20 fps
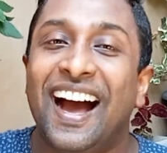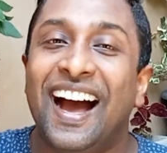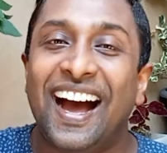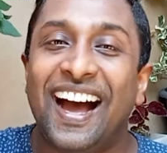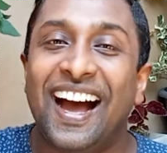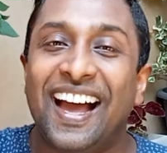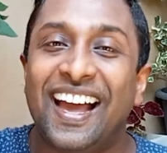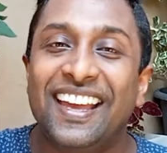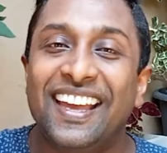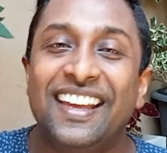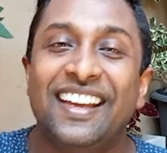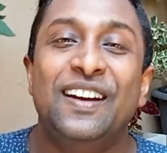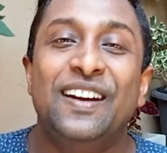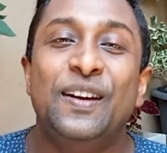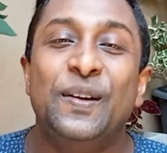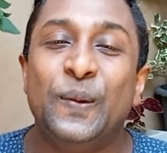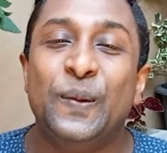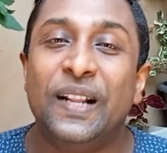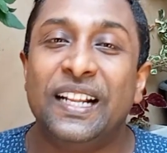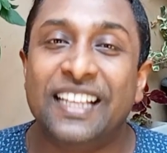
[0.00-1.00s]
Hi,
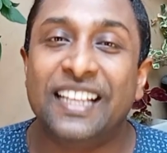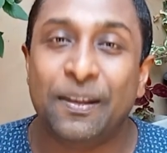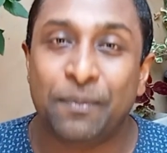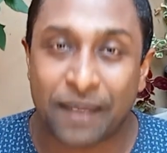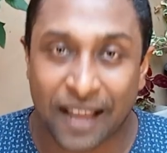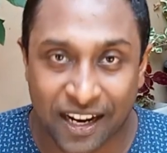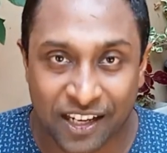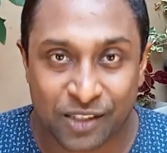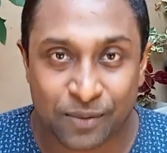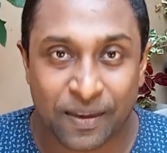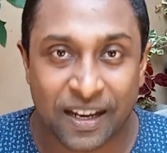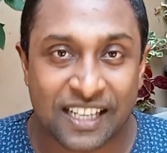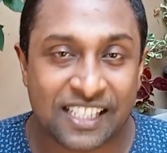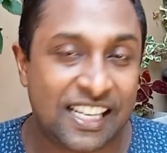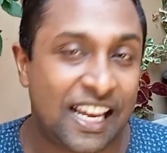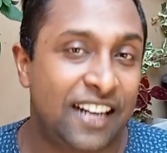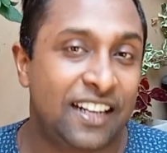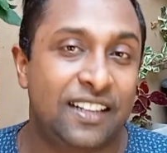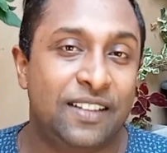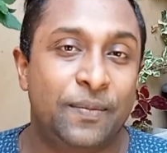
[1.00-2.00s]
welcome back to my
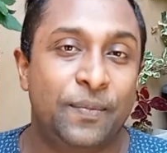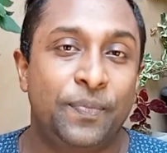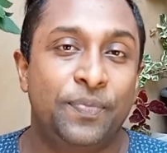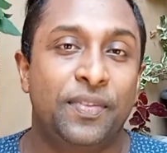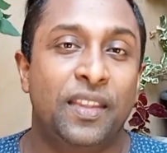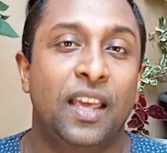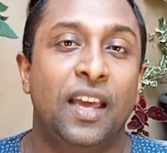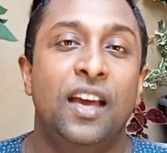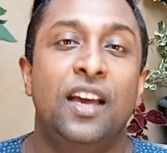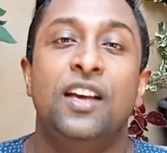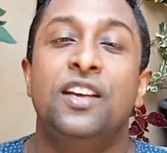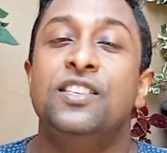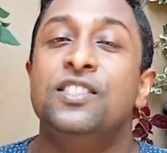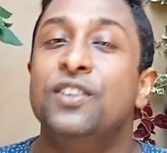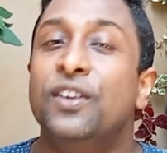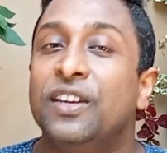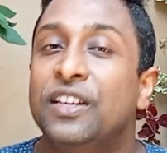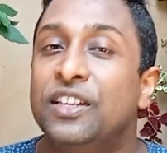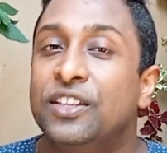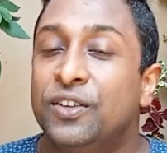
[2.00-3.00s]
channel.
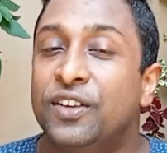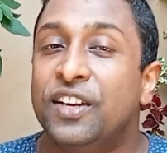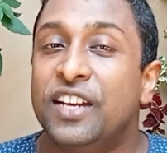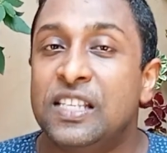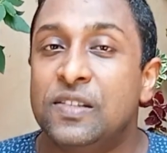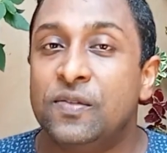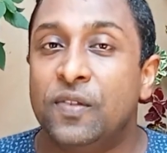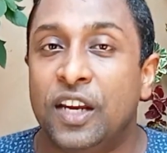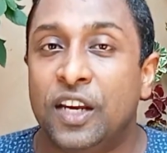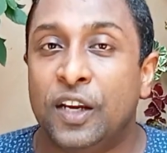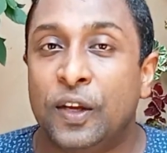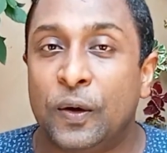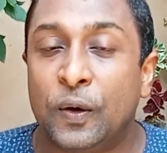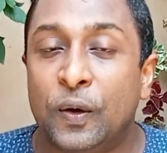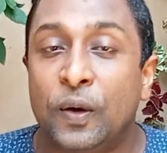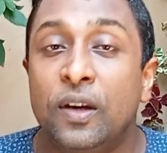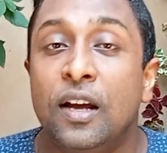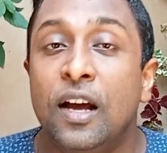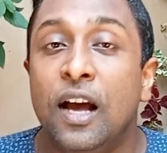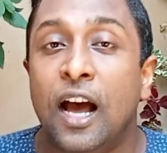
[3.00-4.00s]
So in today's
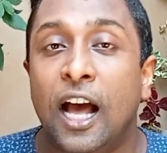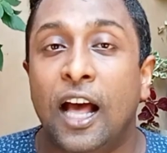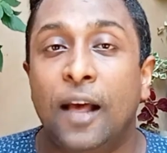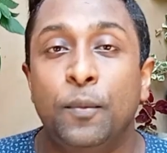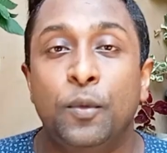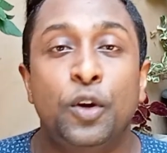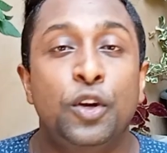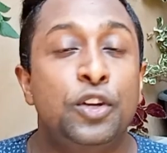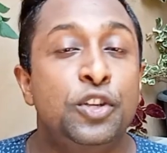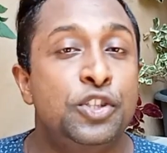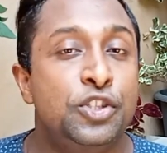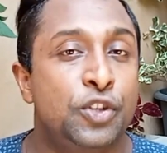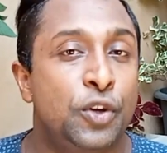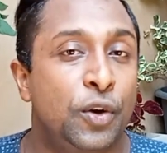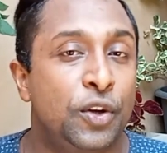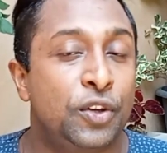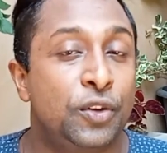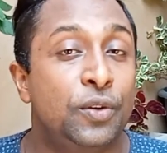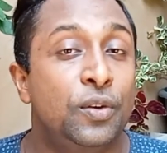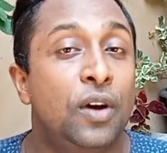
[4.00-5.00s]
video, I'm going to
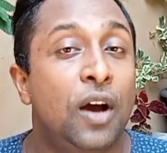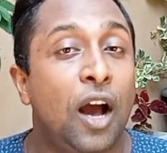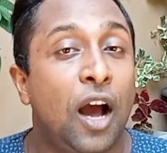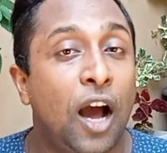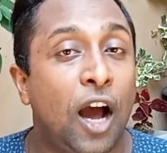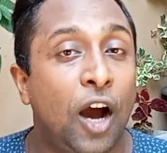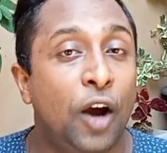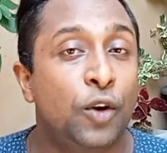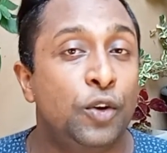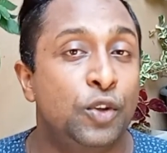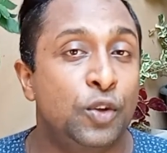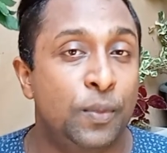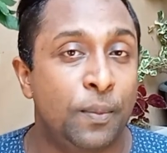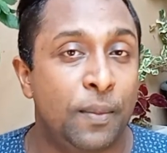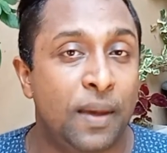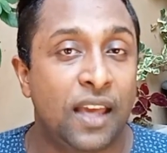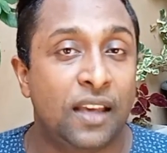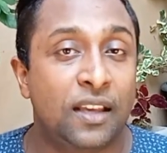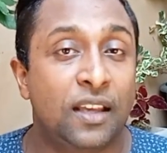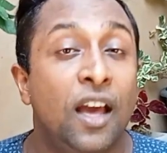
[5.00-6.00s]
show you how to
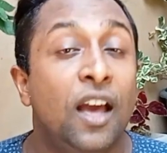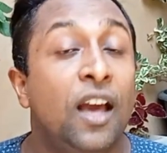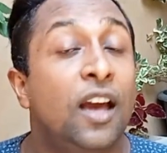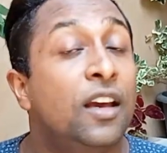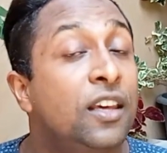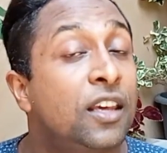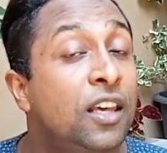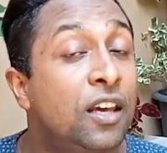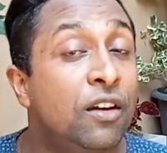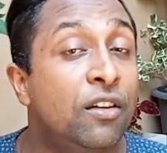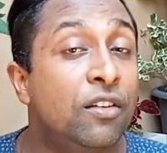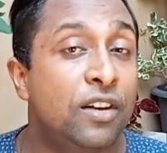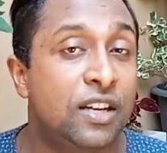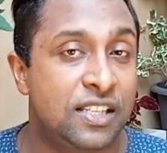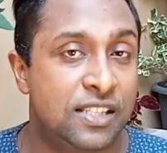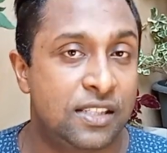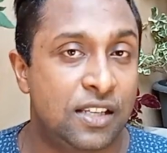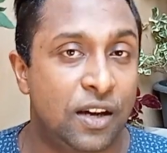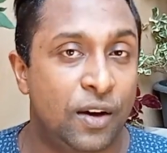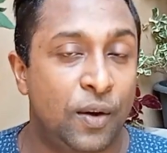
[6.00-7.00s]
make
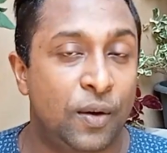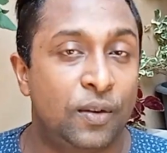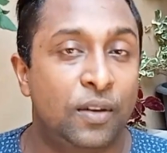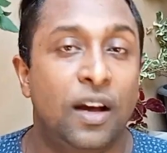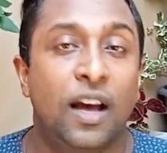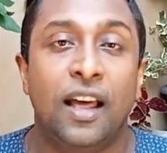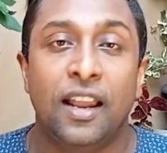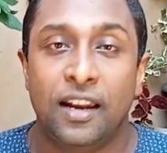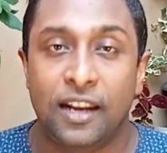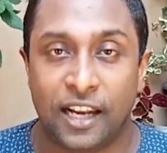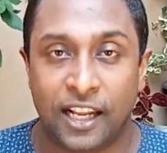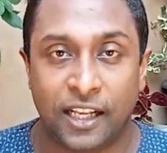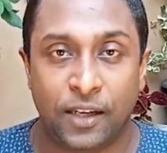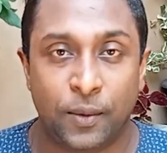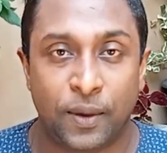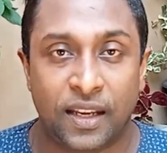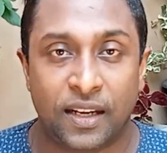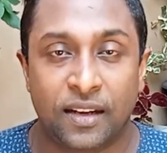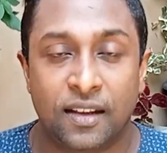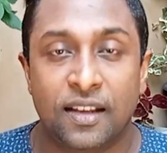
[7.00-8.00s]
Curacao
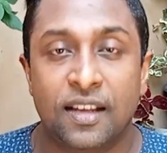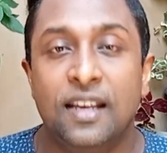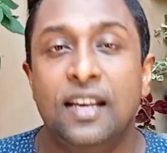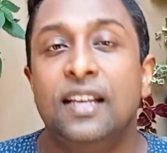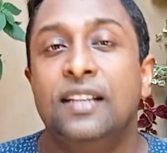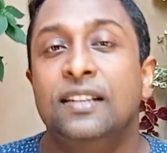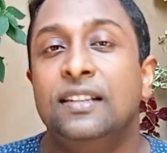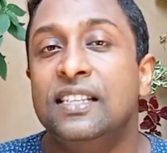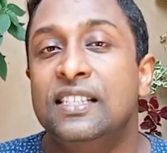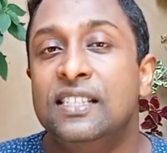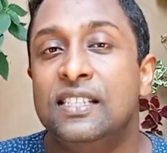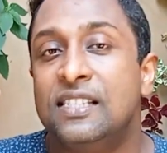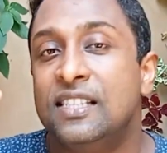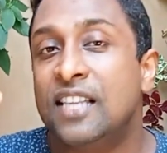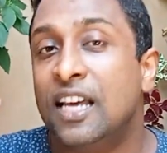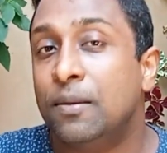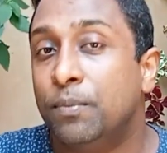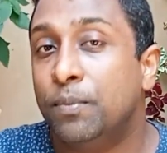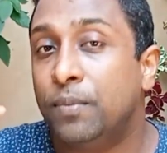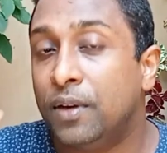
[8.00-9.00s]
liquid. This is
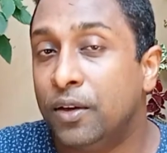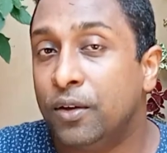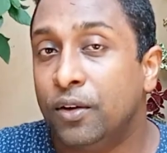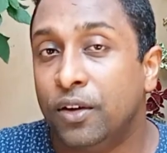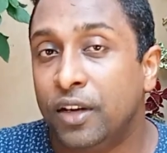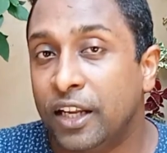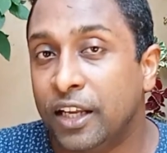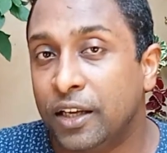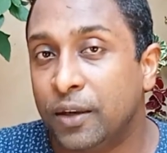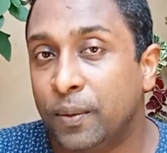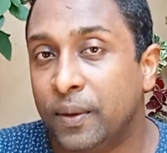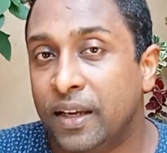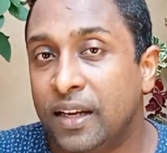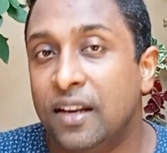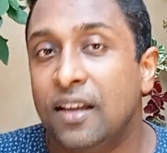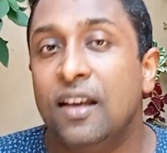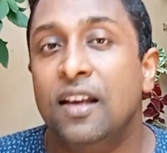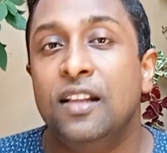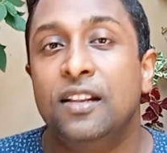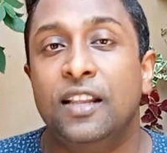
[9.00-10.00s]
that blue
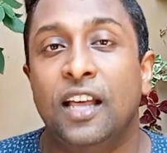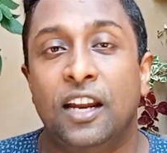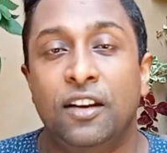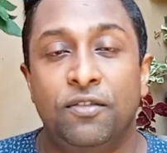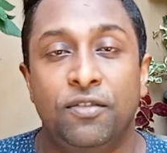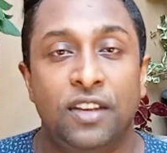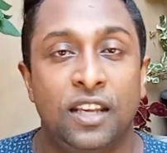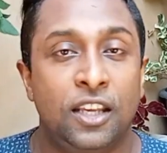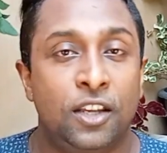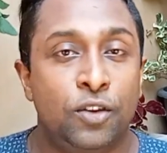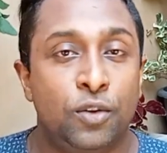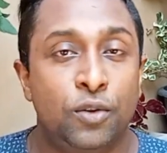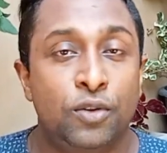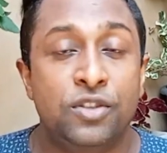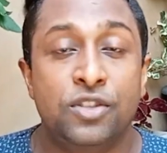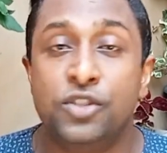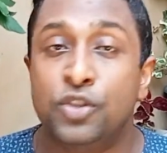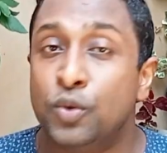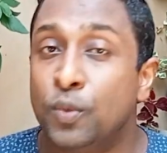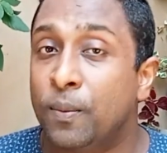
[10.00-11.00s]
liquid that we
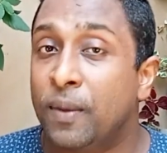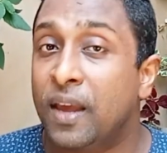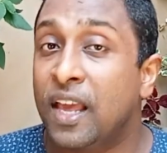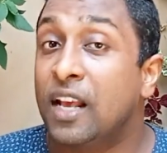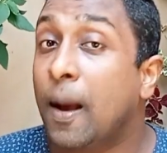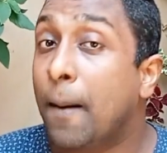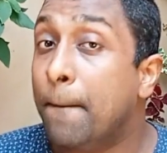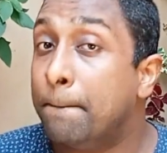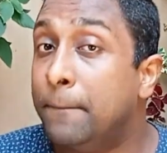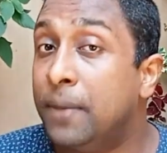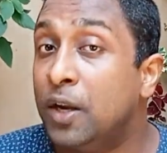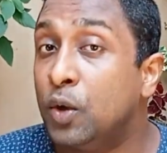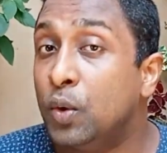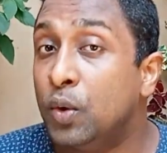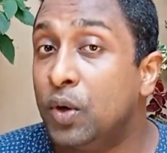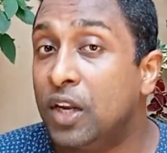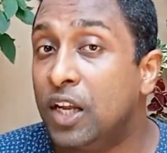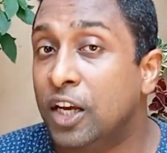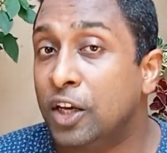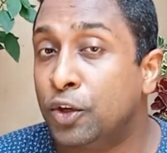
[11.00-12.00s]
use to make
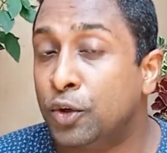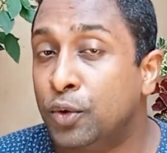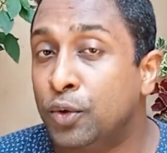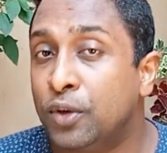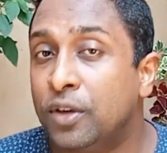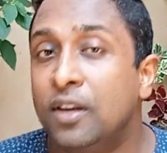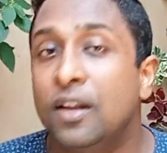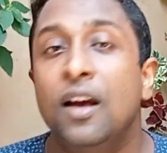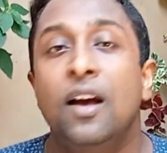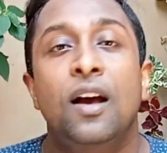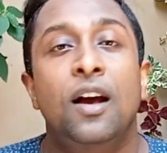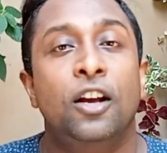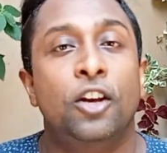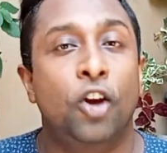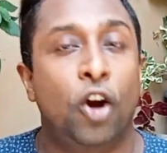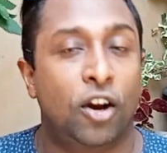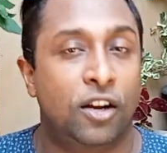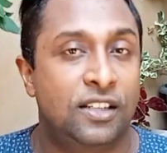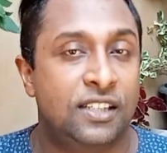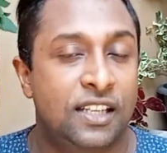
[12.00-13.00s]
Blue Lagoon
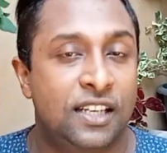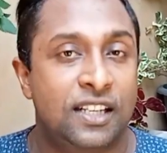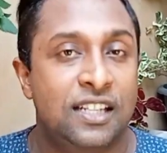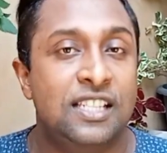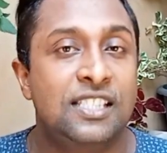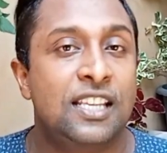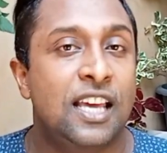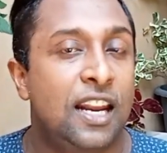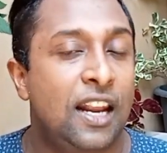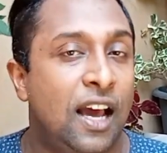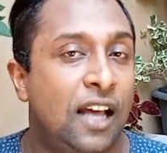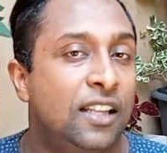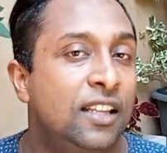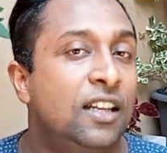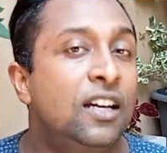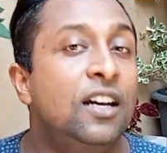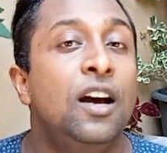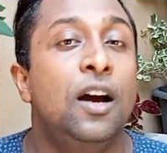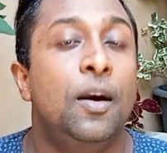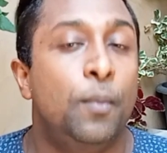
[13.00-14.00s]
cocktails and
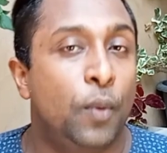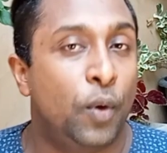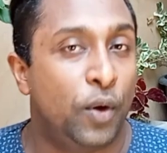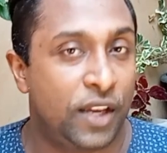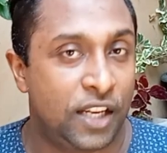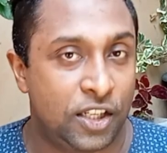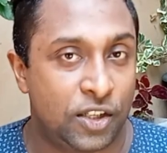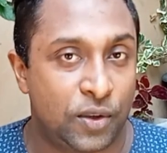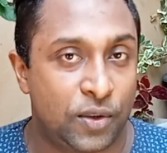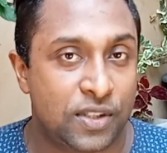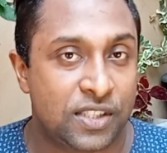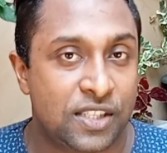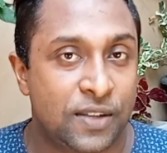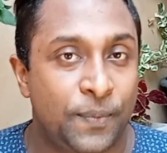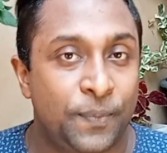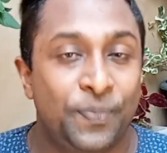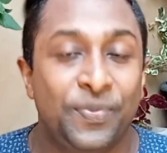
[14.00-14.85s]
other mojitos.